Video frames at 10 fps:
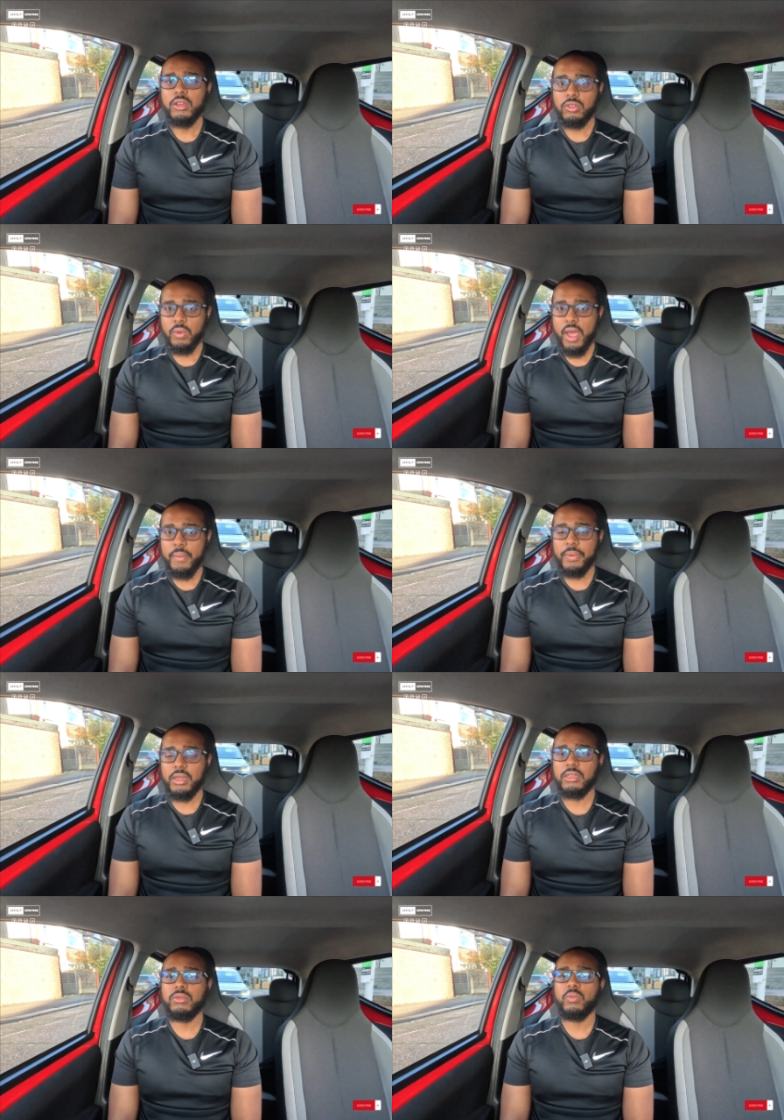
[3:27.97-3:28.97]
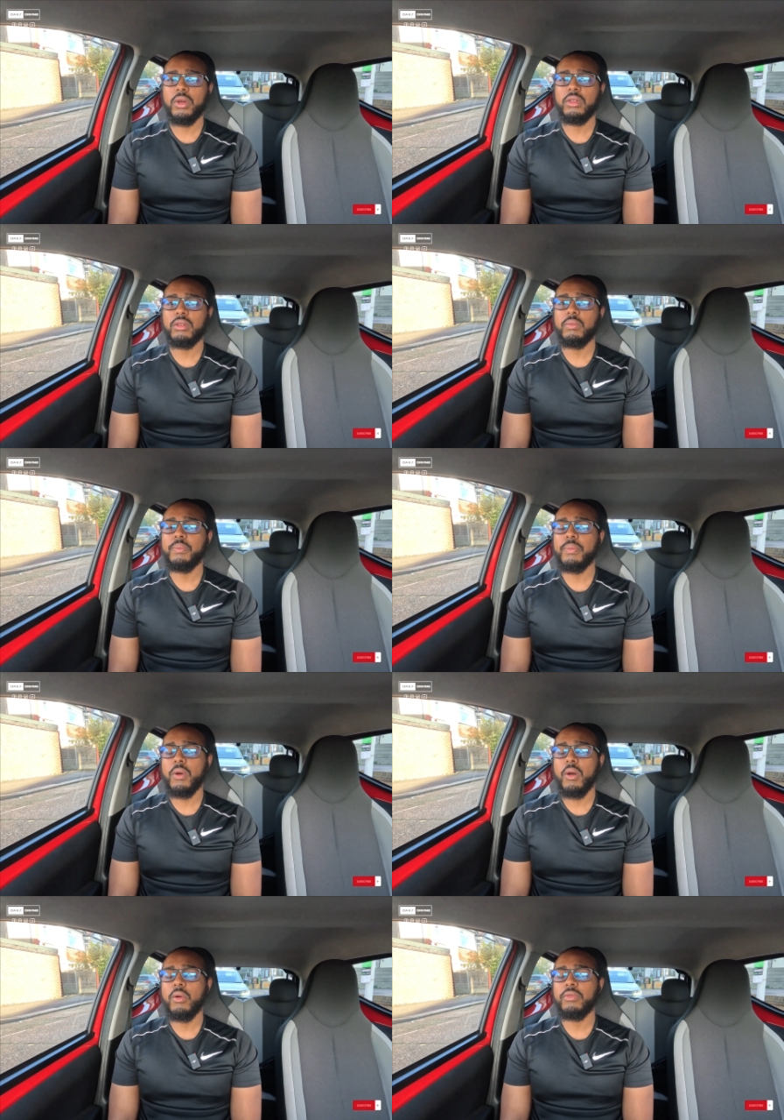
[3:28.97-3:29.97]
So what happens is, when
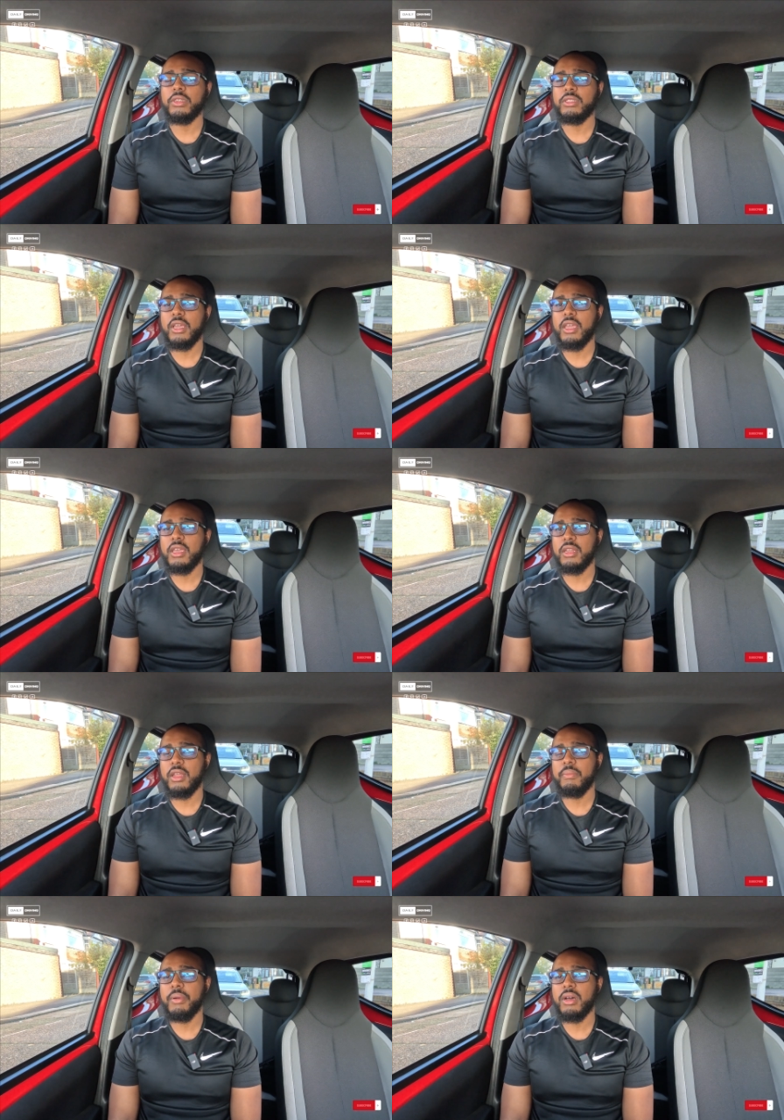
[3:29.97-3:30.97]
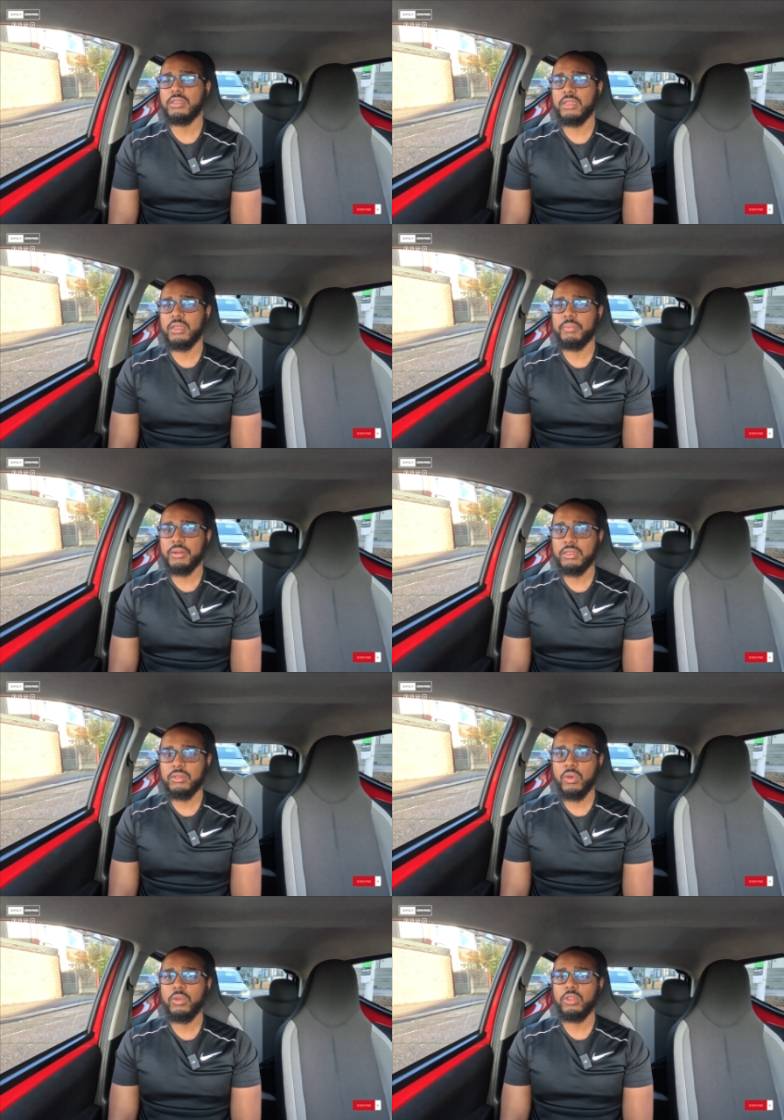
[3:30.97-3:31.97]
overtaking and passing the
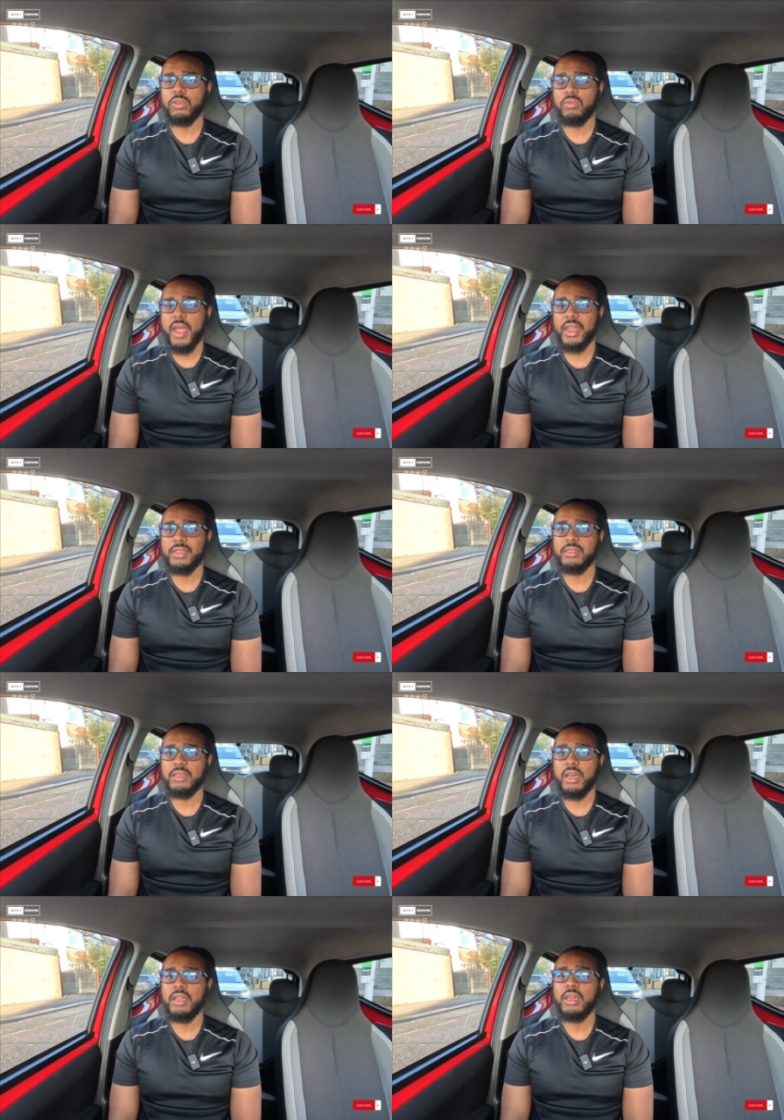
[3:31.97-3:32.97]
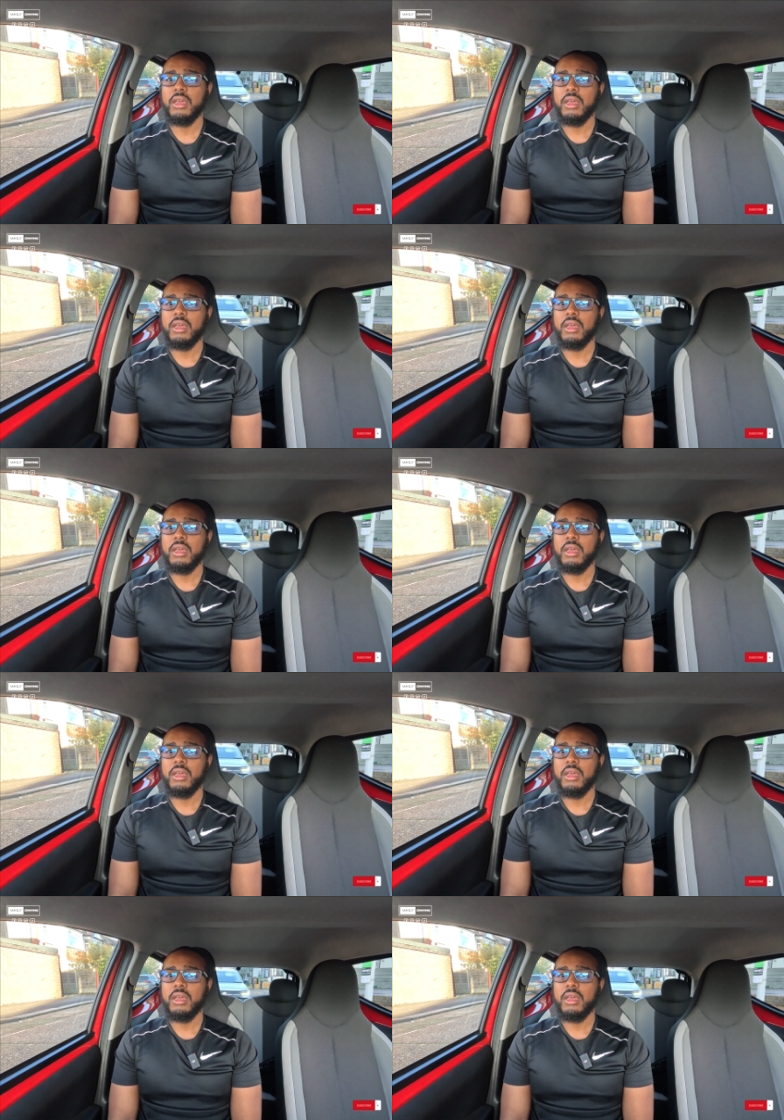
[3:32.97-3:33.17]
bus on your right hand side,